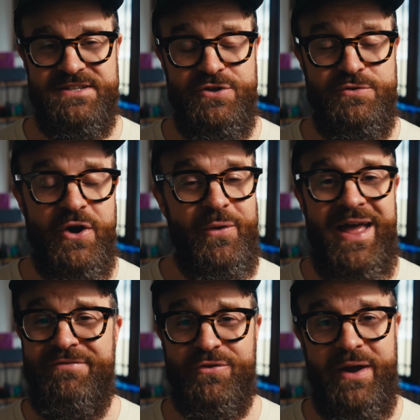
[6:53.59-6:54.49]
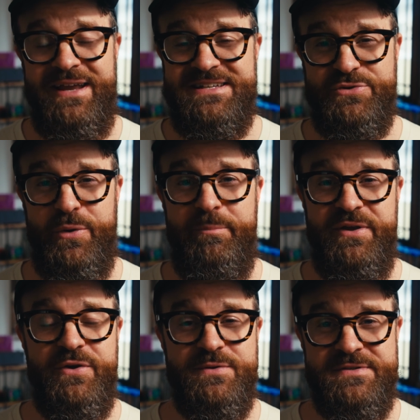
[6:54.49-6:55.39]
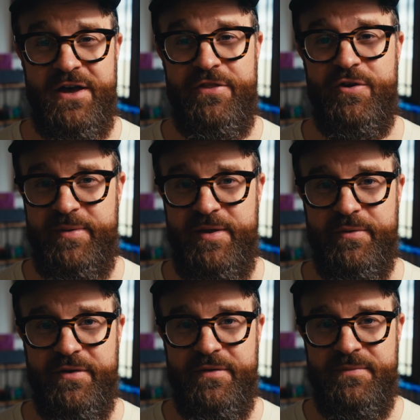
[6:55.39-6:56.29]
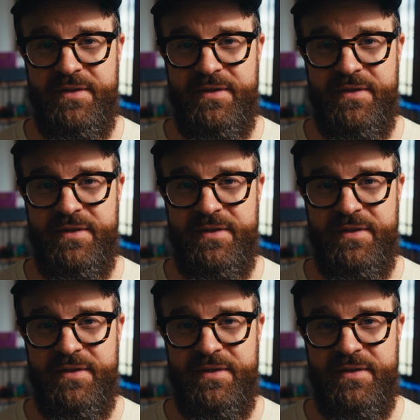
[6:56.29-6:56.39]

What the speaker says: you don't have the right to abuse other people.